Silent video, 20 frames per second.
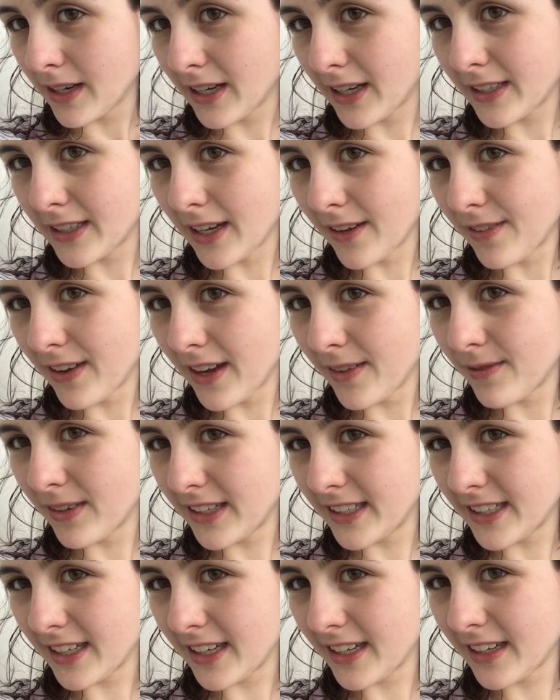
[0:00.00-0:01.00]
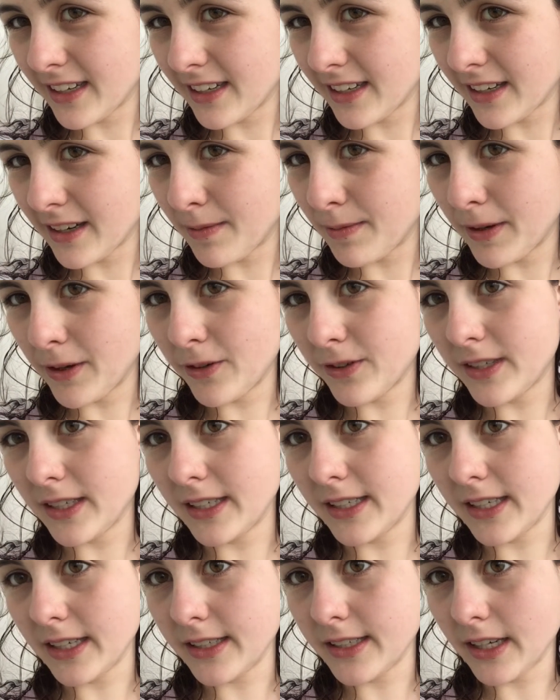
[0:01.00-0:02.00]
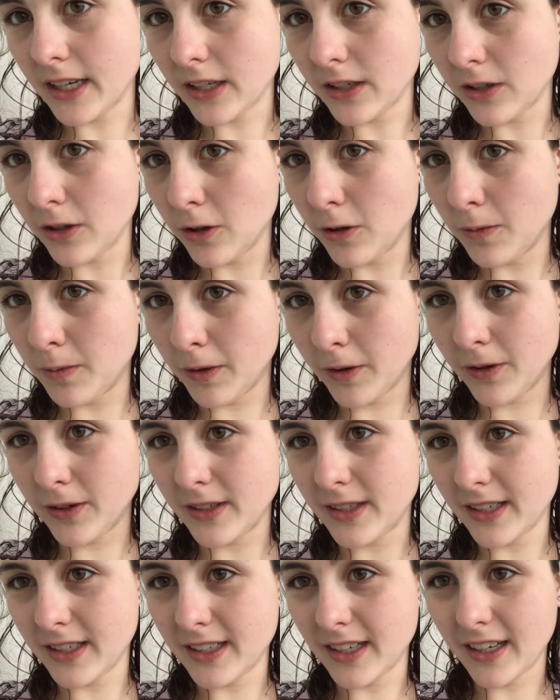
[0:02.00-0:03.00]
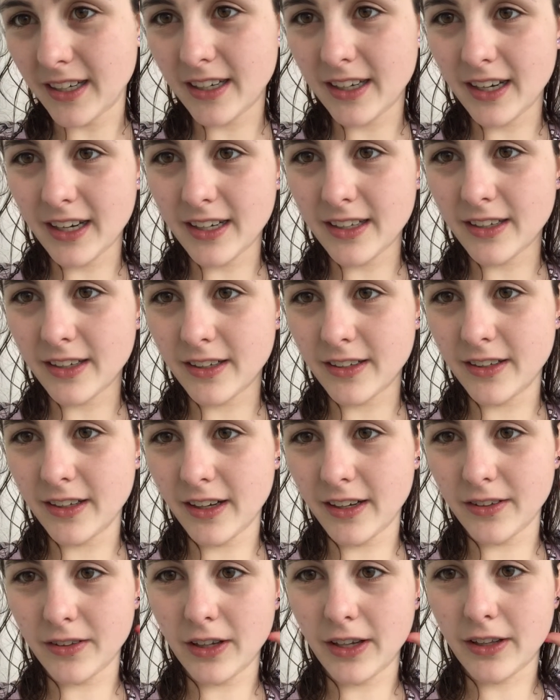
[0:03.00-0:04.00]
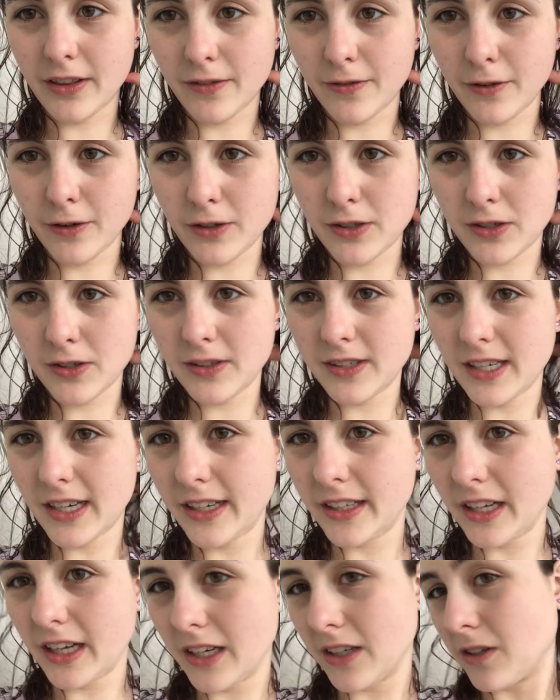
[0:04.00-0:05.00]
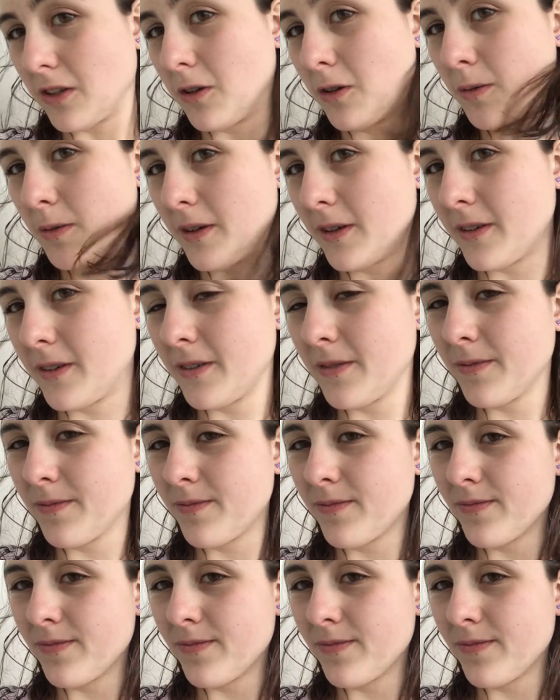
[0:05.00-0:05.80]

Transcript: because I've had my skin piercing since October, since I got them on like the first Tuesday in October.